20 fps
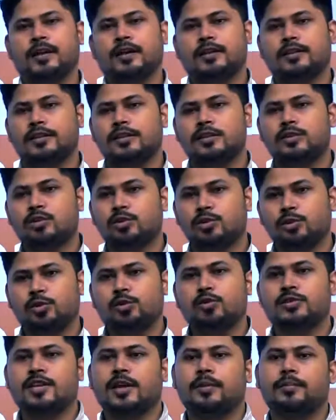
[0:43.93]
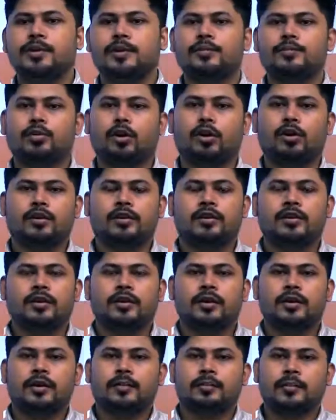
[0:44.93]
these new rules have been brought
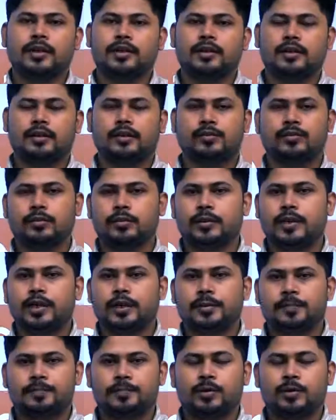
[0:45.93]
by the government,